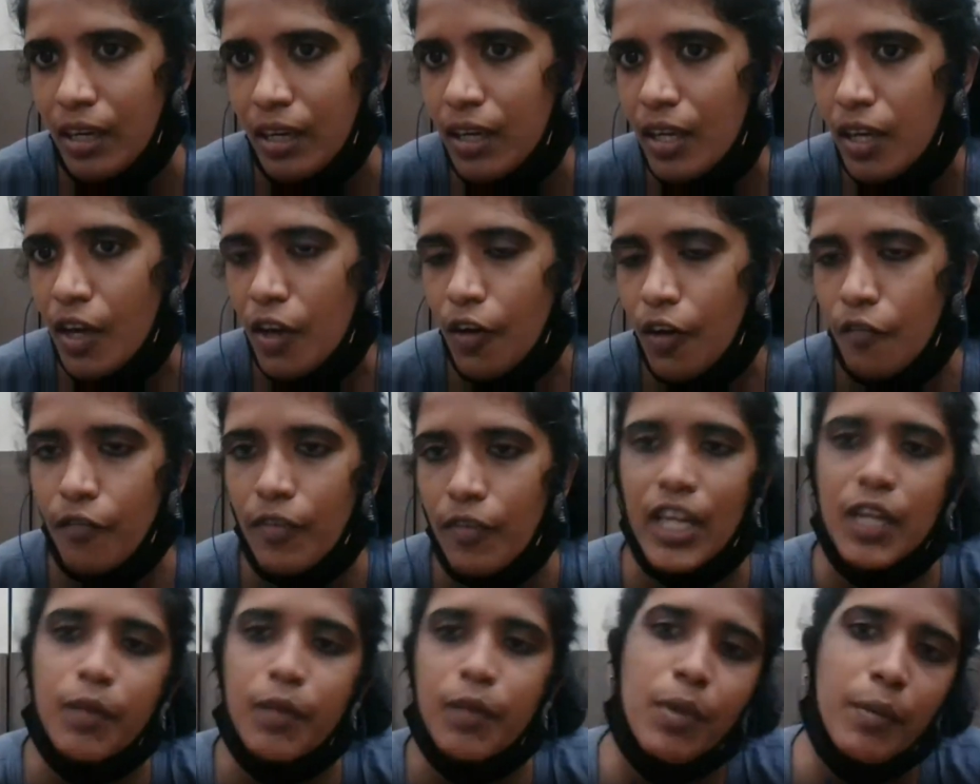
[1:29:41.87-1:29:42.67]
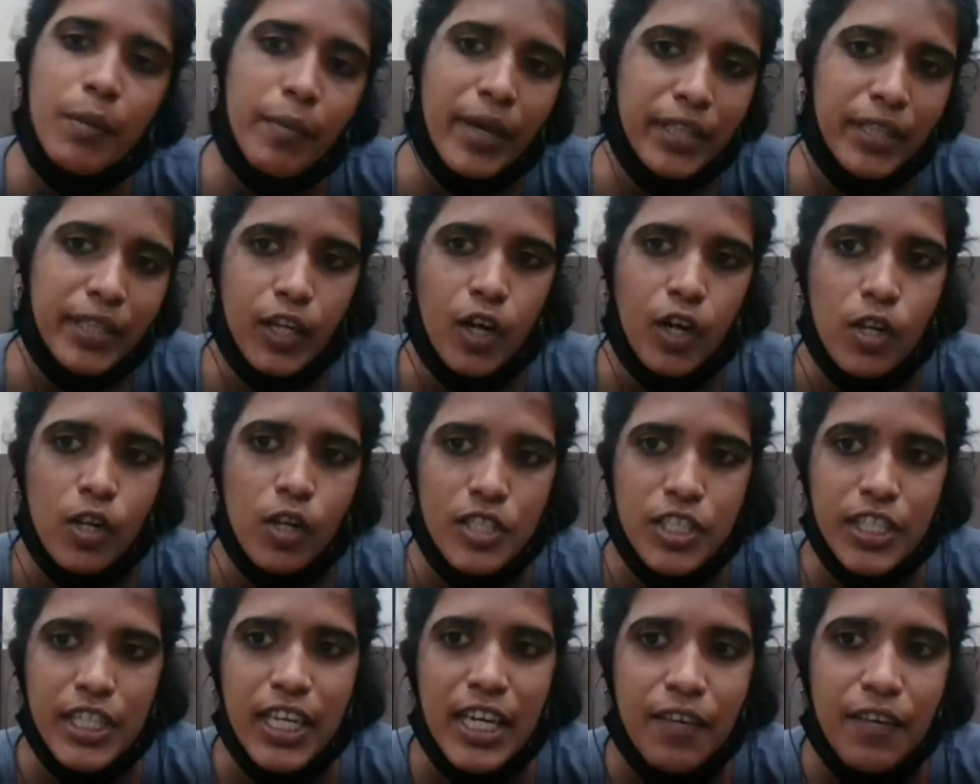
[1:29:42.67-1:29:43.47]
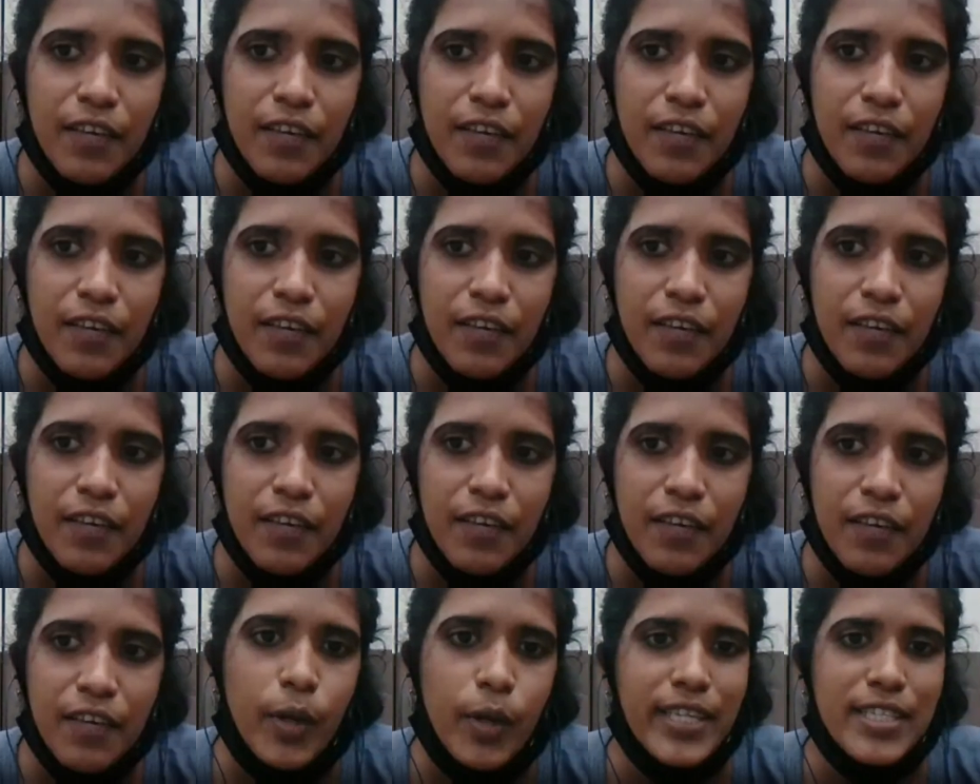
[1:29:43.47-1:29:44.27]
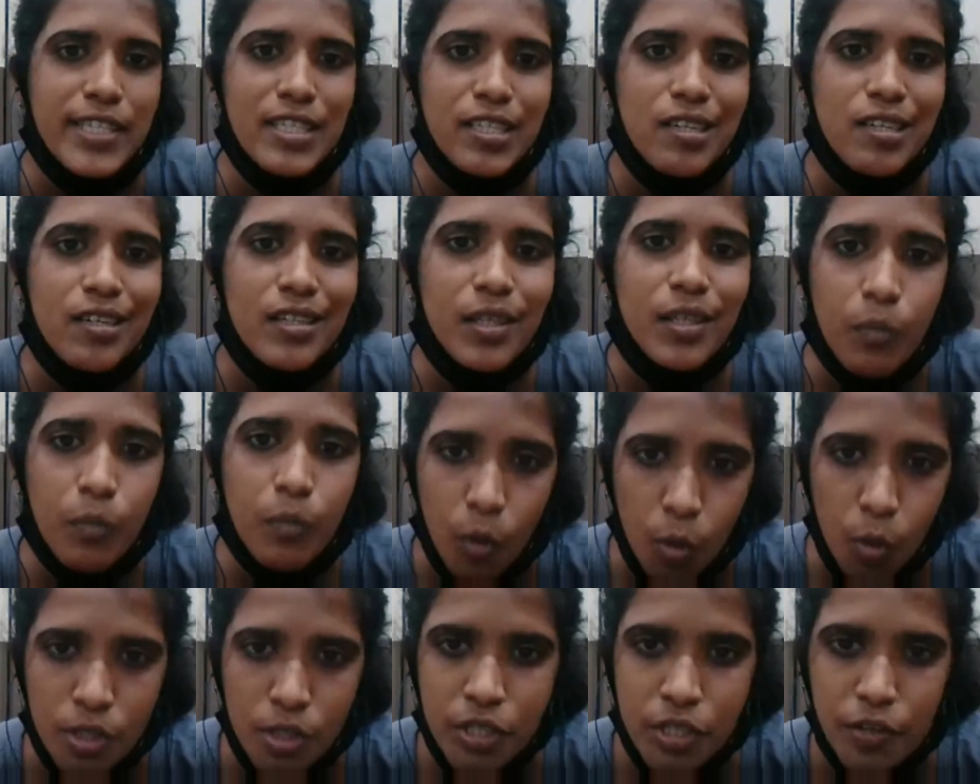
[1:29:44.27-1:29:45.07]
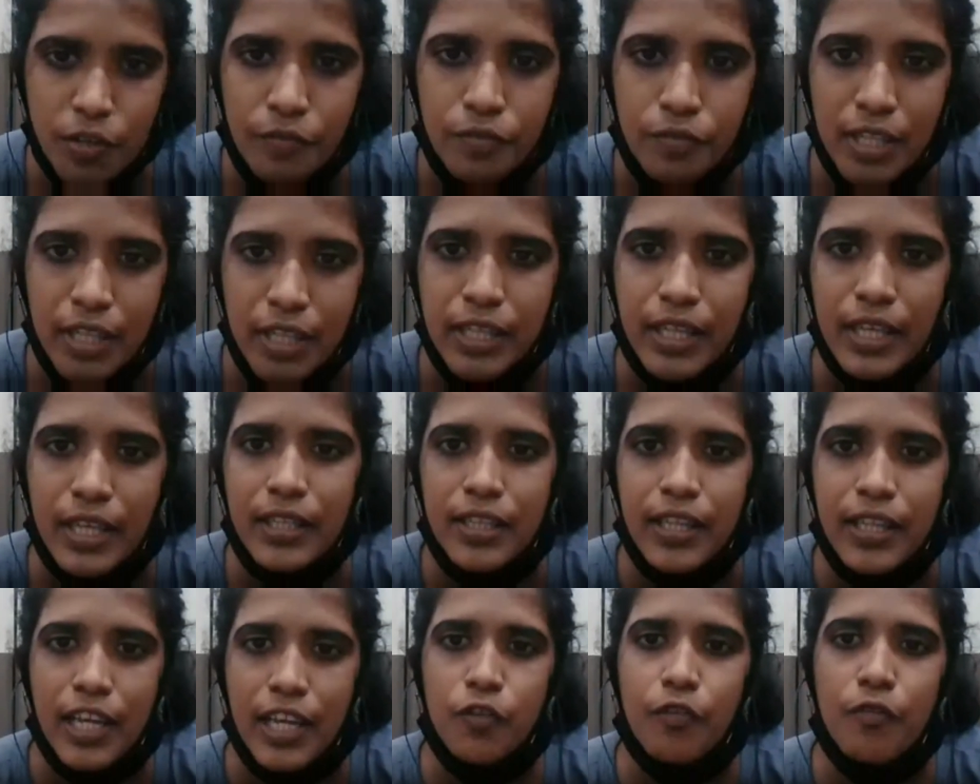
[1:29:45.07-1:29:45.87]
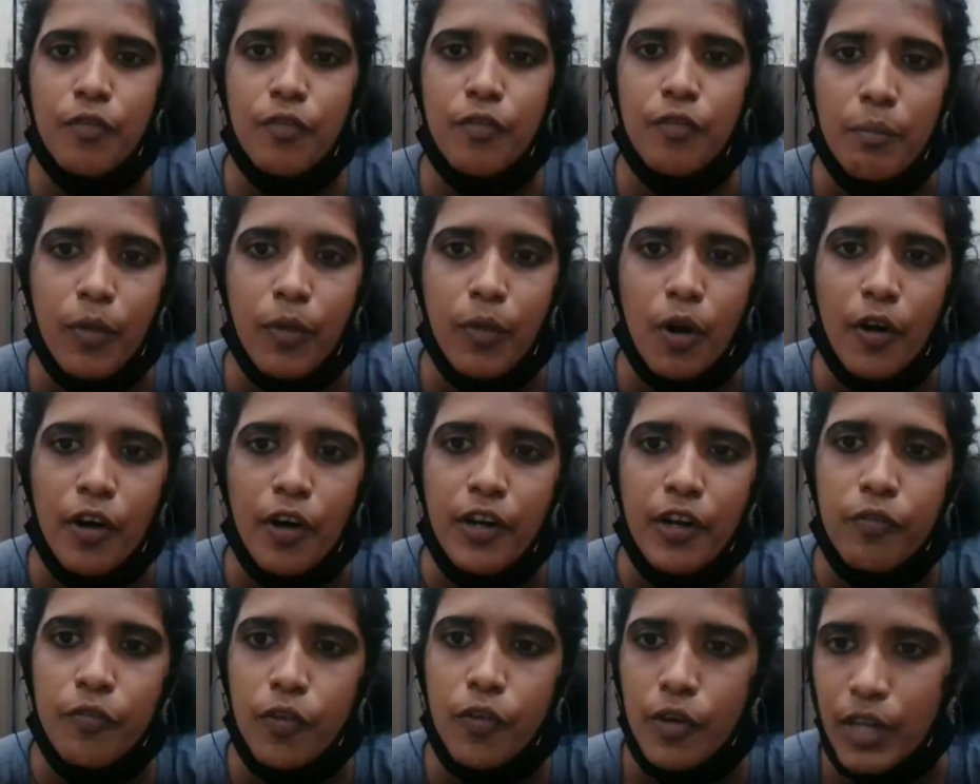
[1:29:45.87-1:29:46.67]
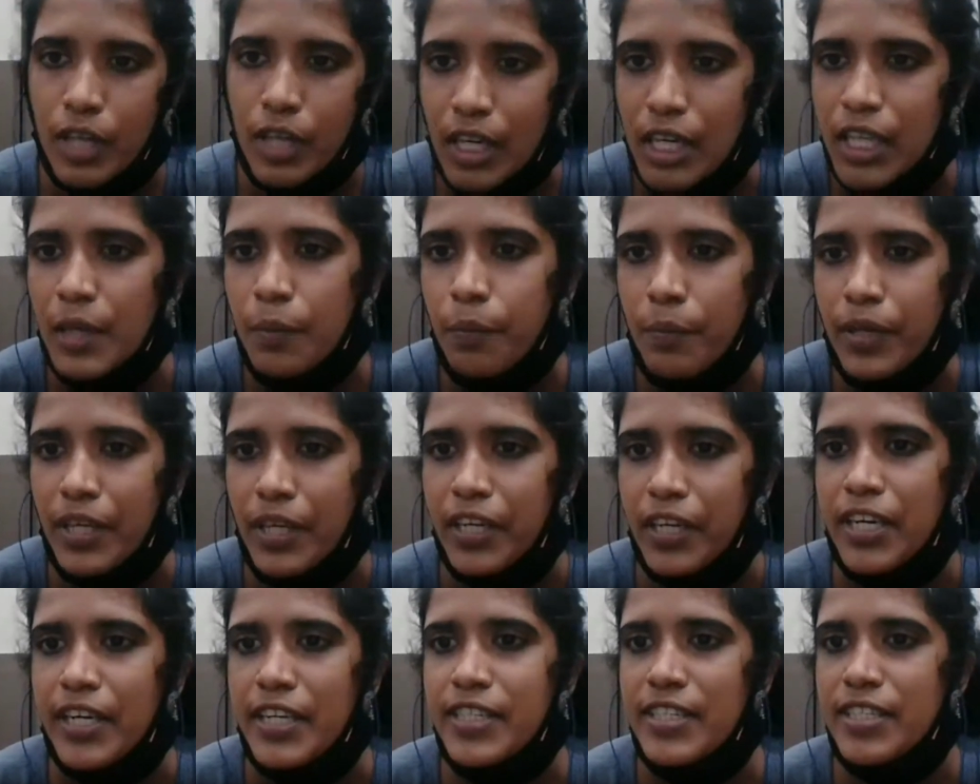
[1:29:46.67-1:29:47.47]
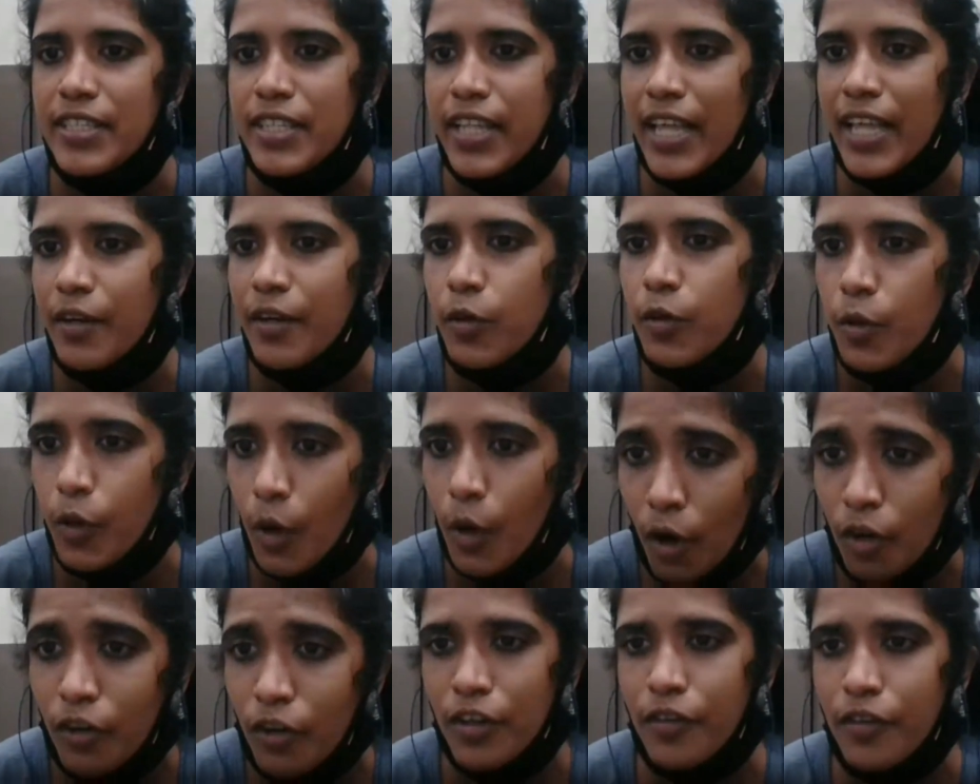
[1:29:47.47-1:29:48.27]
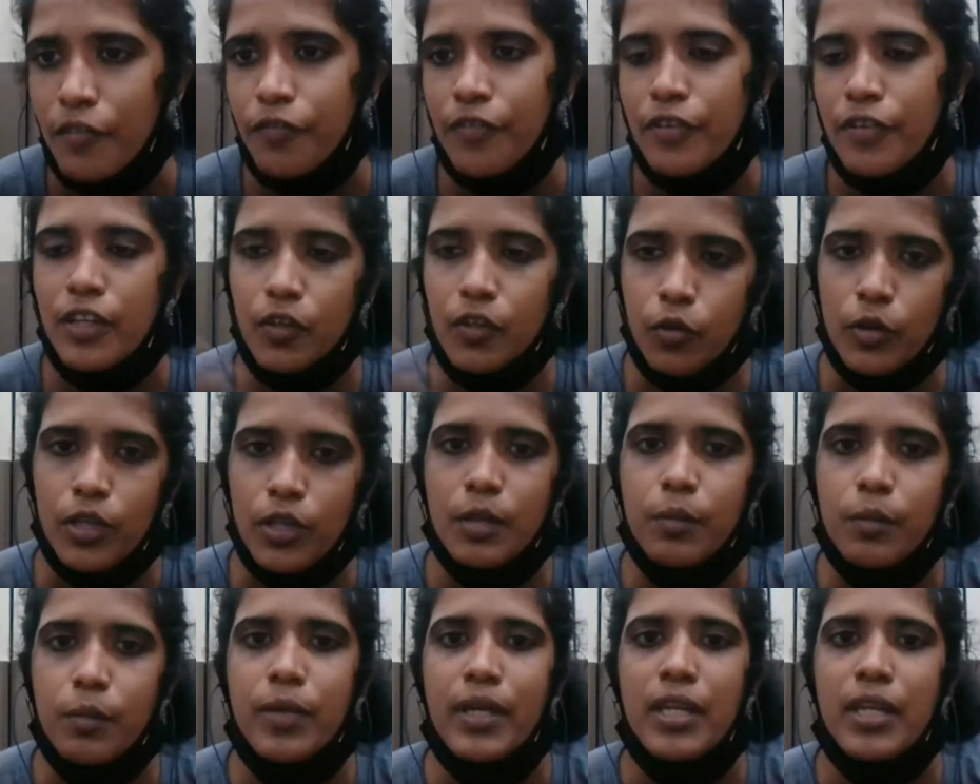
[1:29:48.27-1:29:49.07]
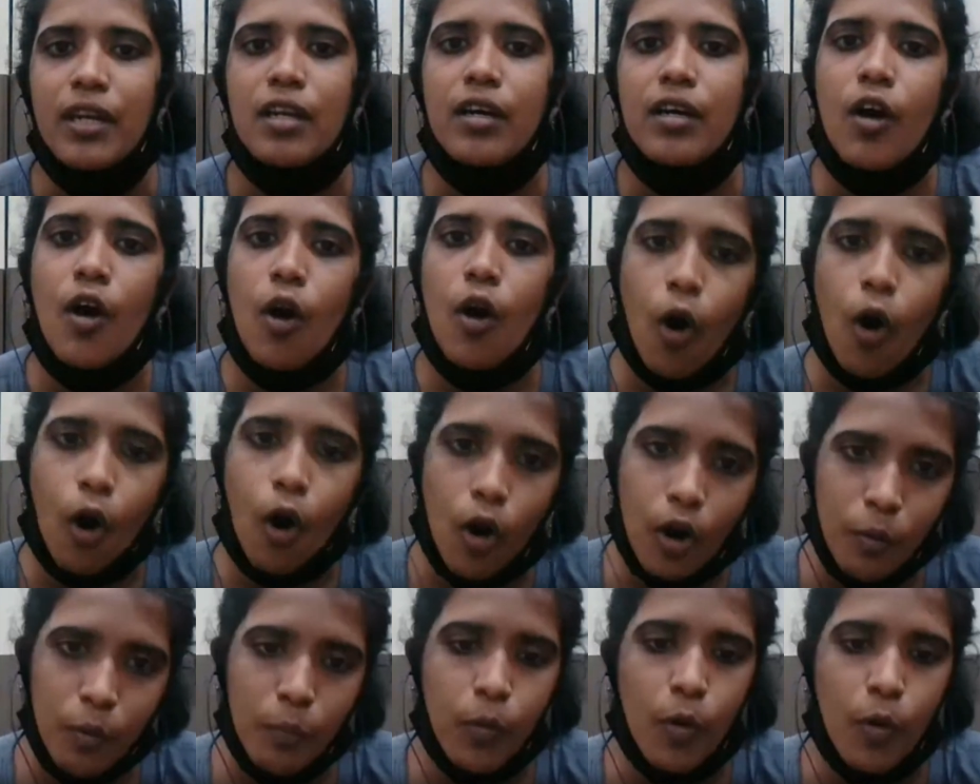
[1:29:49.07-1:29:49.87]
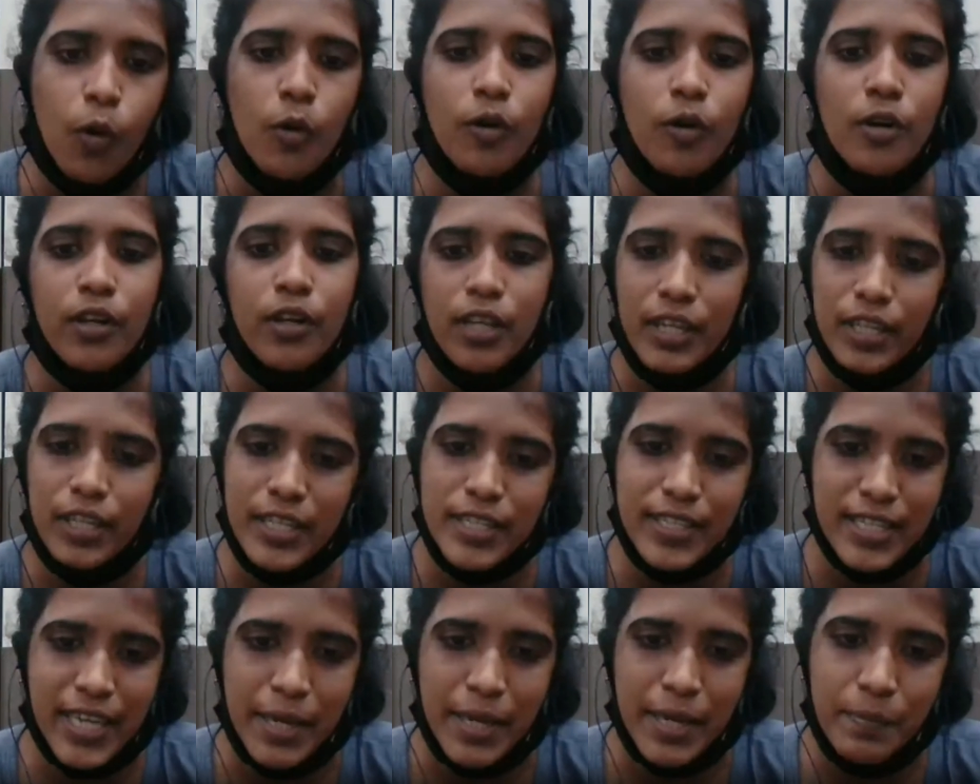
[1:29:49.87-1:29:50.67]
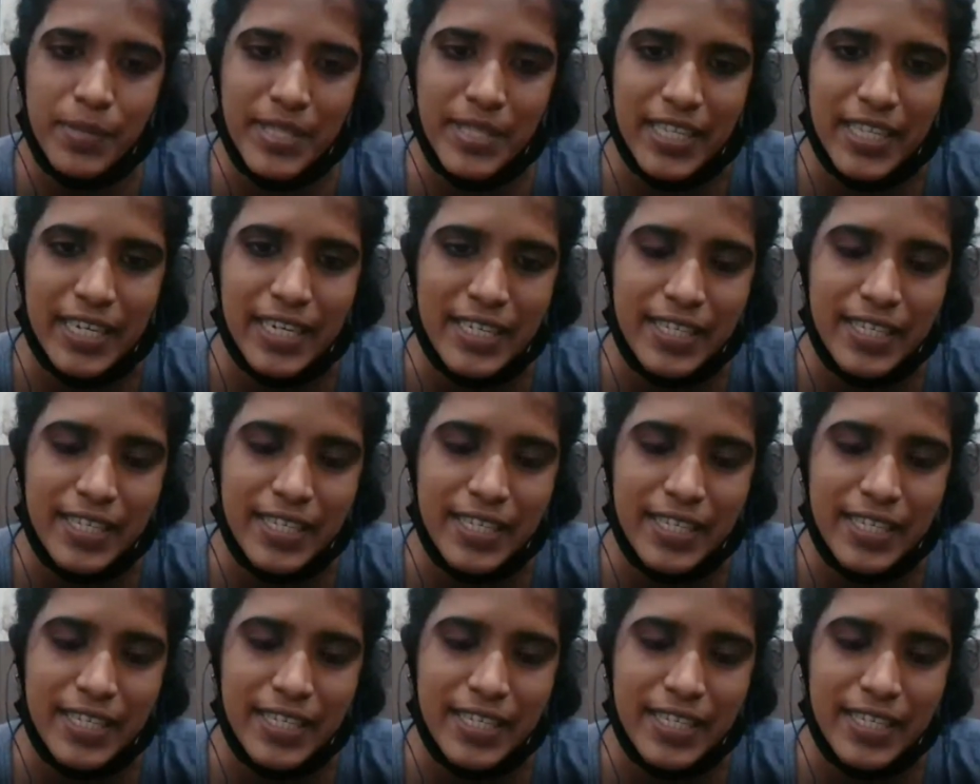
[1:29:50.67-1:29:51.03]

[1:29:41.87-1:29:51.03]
Will it be methodologically valid to extend the modes of thinking that you've employed for earlier periods that do not refer to urban or poor in the same sense?